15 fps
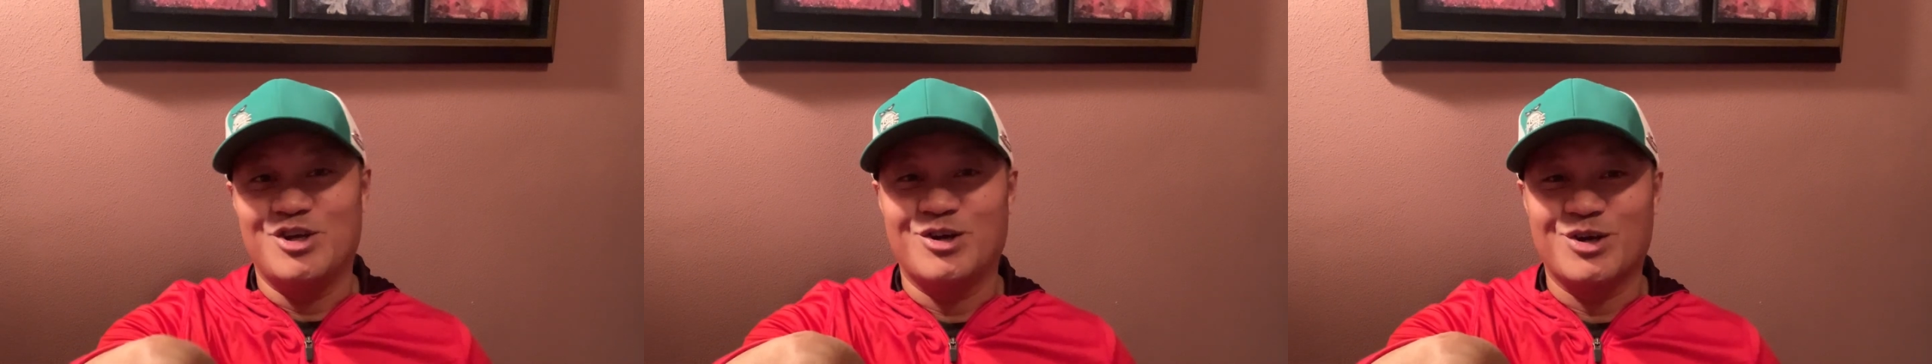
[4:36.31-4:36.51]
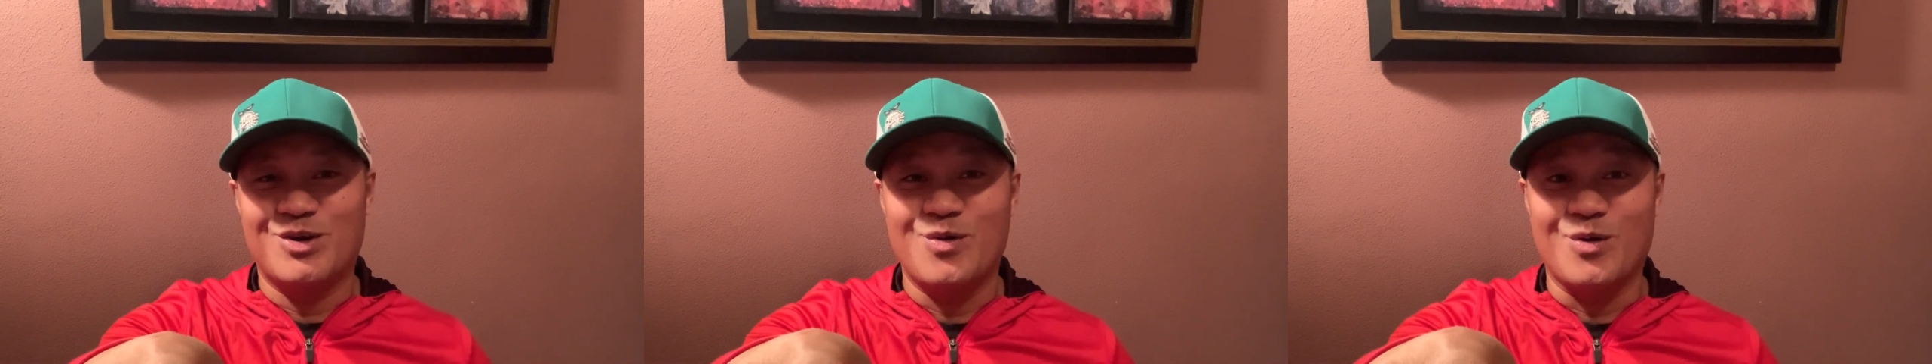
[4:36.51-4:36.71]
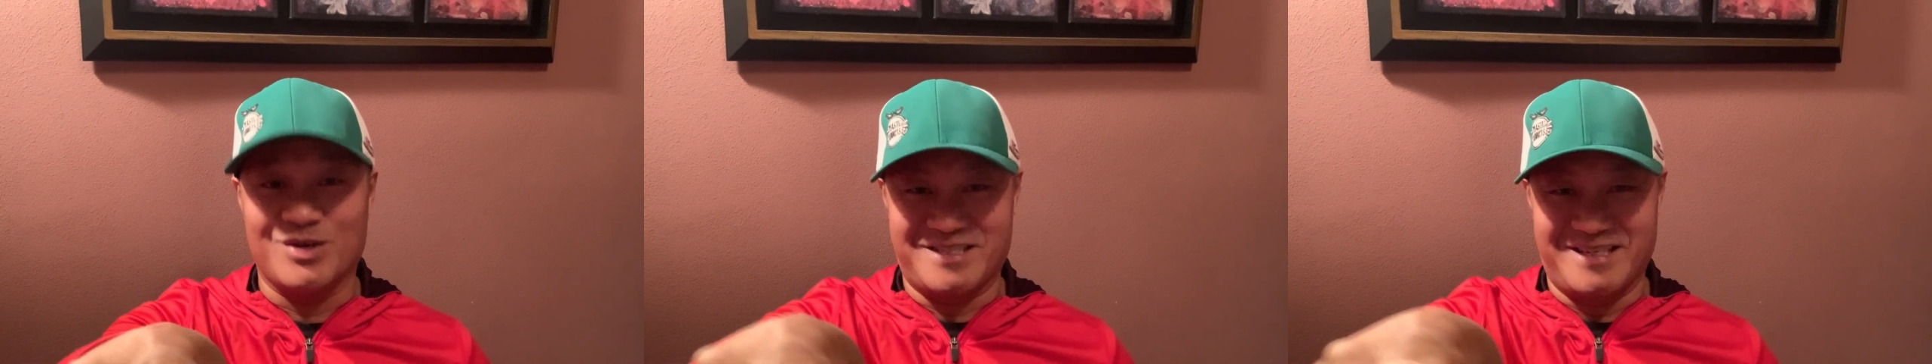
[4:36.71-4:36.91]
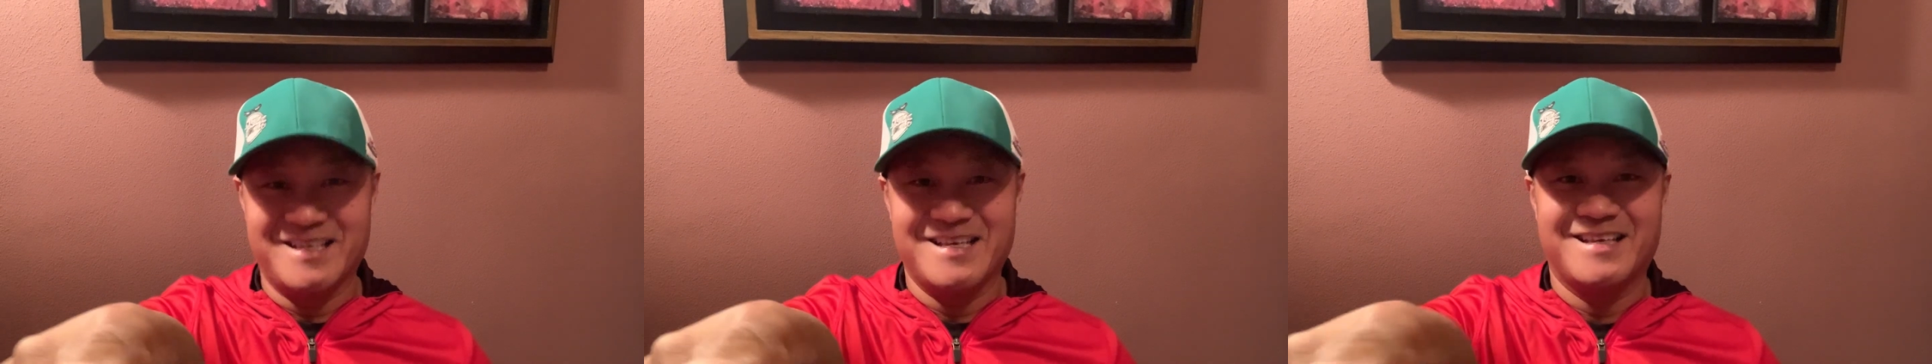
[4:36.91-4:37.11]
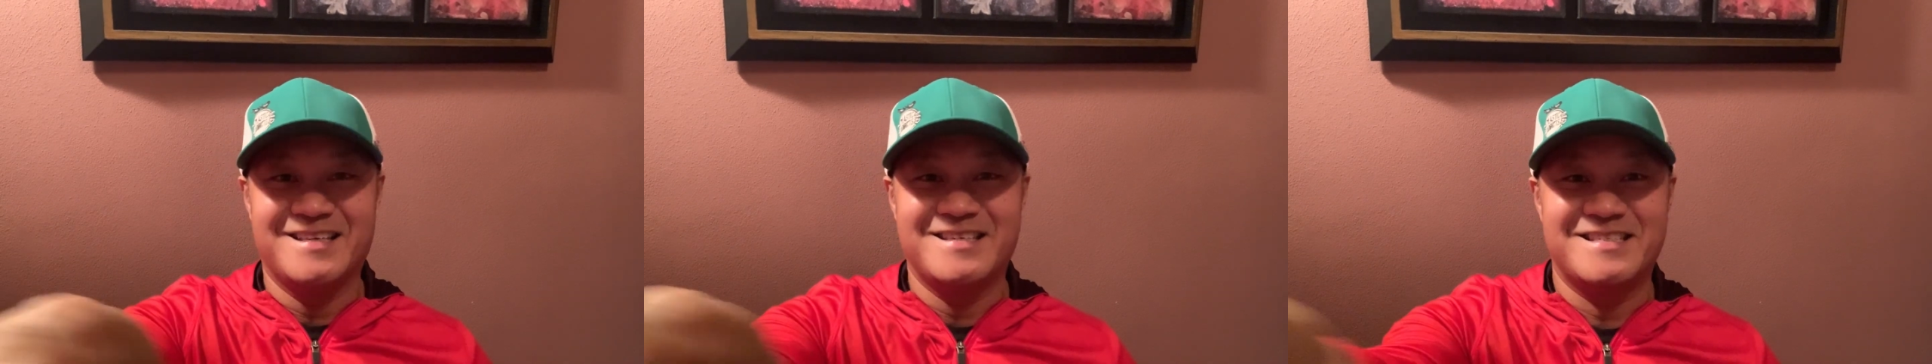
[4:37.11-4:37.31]
you on the course.
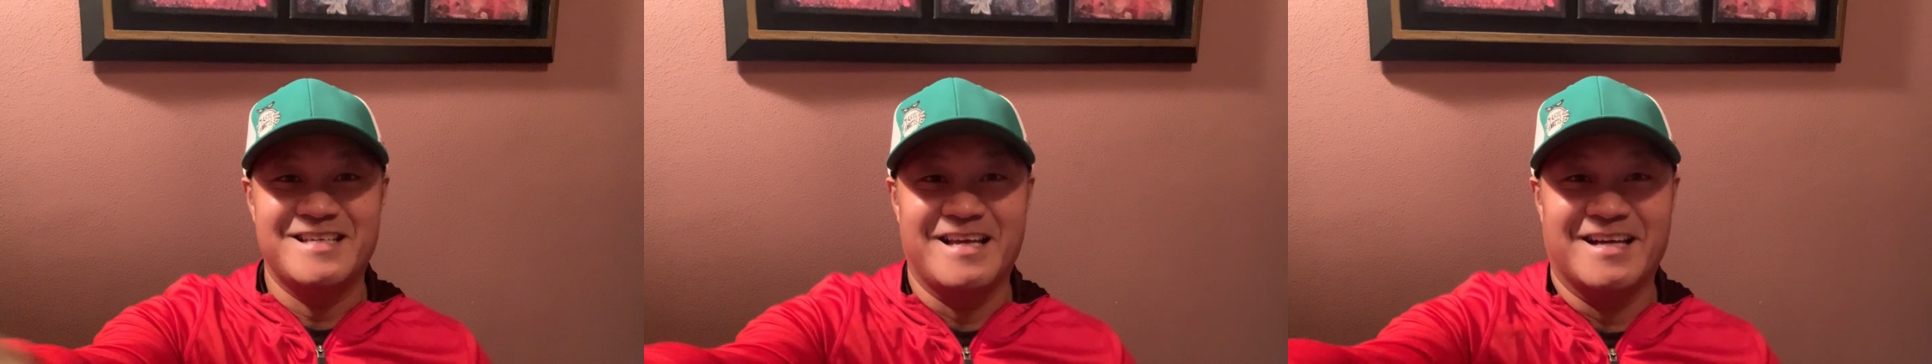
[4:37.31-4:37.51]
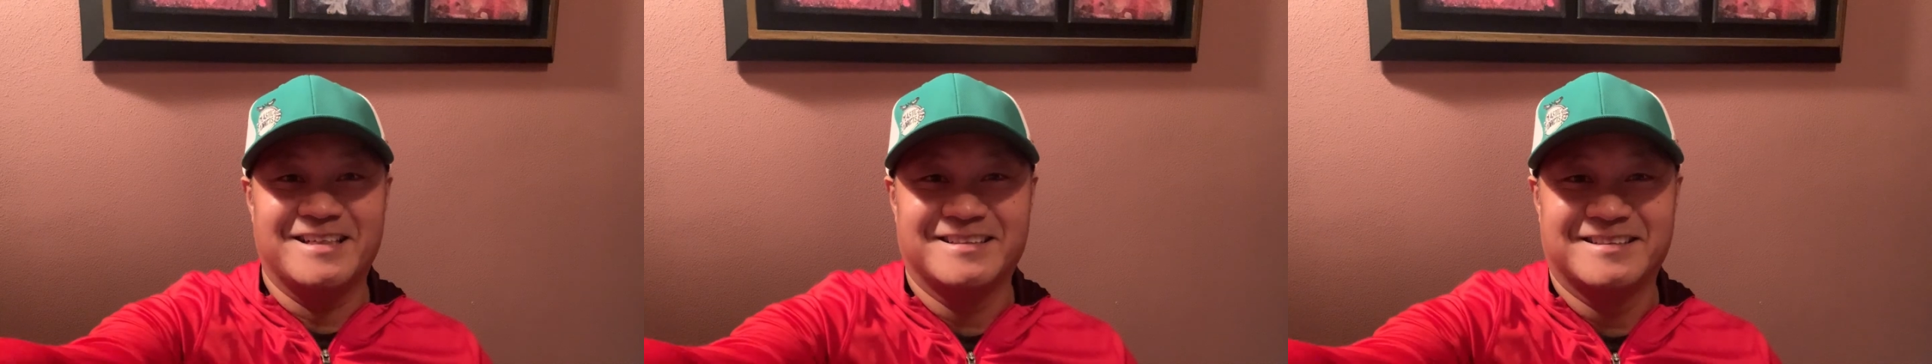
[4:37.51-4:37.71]
See ya.